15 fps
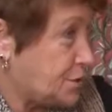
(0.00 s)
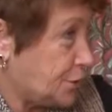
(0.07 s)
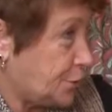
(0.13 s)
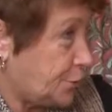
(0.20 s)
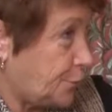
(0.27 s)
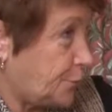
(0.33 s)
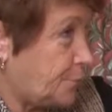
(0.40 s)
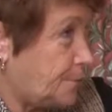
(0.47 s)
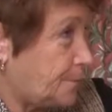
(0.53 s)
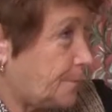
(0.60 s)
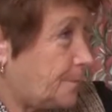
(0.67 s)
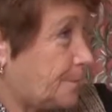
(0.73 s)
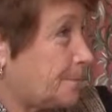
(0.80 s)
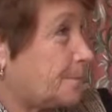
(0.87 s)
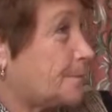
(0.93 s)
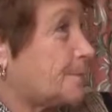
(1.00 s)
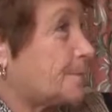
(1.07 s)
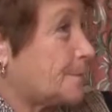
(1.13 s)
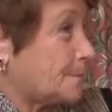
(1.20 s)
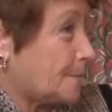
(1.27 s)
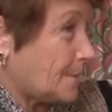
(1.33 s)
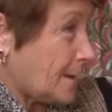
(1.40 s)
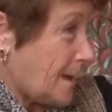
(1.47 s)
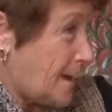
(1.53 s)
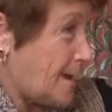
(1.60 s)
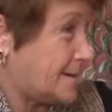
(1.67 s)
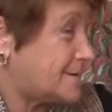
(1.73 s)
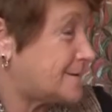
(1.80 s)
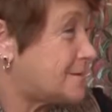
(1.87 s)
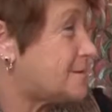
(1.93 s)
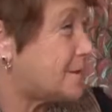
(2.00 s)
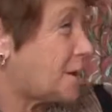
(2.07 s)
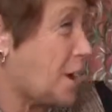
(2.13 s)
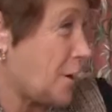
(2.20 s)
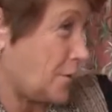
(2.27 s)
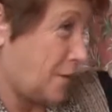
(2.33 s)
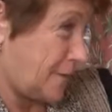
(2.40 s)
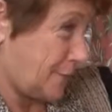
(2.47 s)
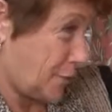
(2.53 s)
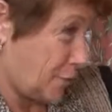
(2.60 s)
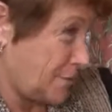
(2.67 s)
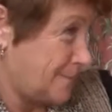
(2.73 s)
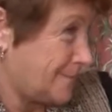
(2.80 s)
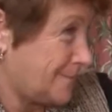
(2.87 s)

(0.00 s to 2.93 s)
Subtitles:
you and the caregiver.